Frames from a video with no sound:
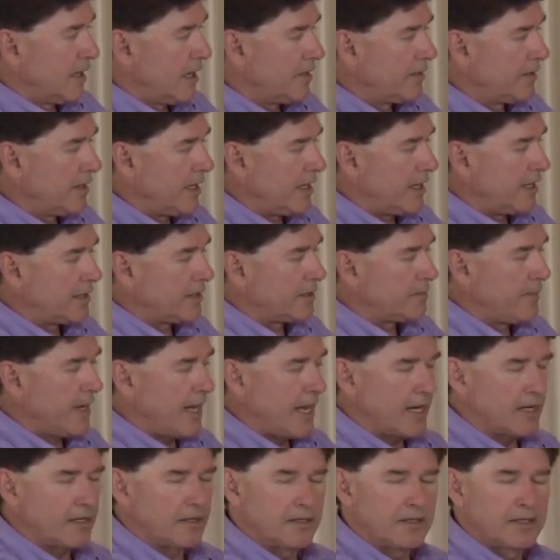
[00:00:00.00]
And then on the
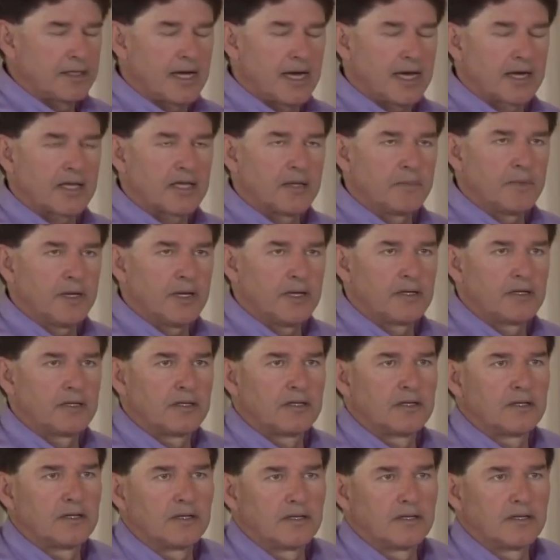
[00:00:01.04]
back of the document,